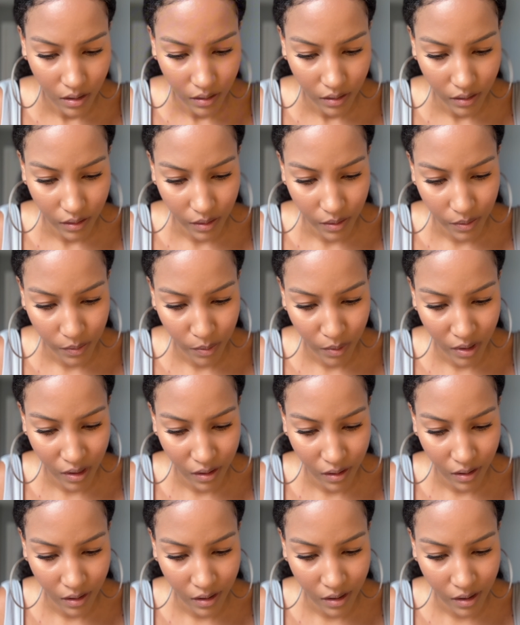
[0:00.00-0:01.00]
So we're
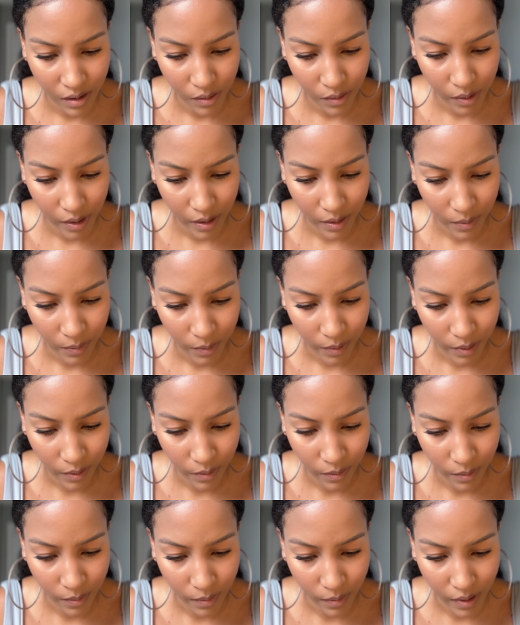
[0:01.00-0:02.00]
gonna go in
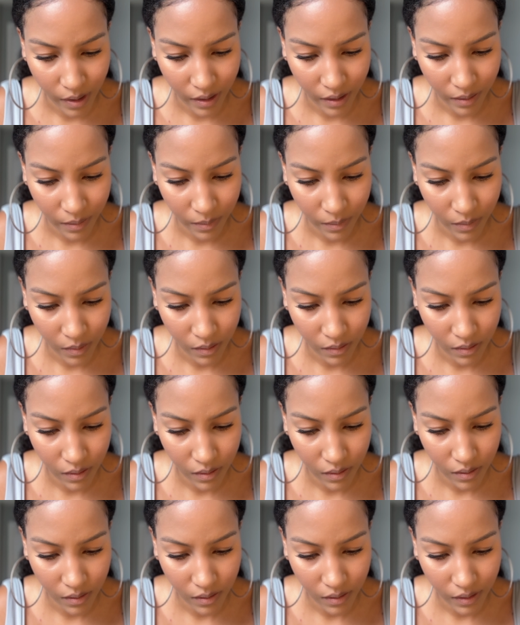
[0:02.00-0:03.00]
with one
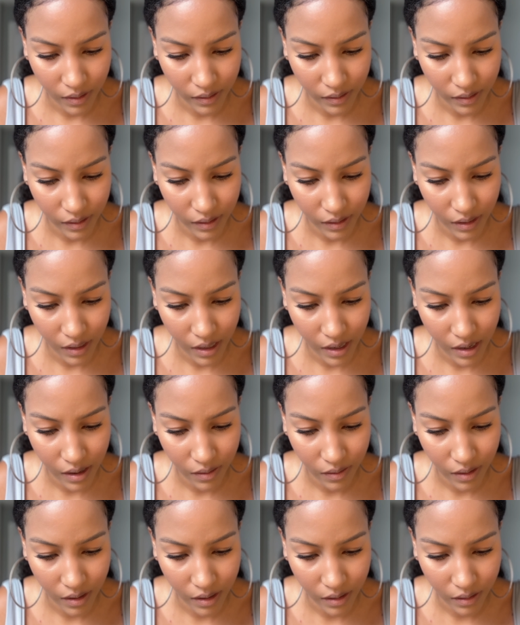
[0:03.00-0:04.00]
more and see
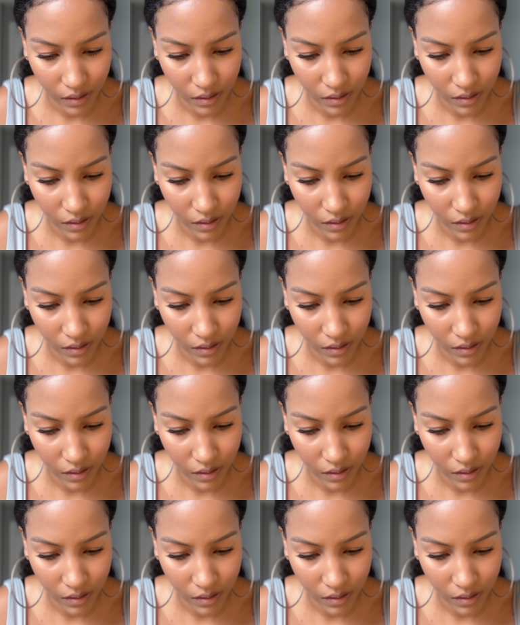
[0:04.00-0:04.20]
how that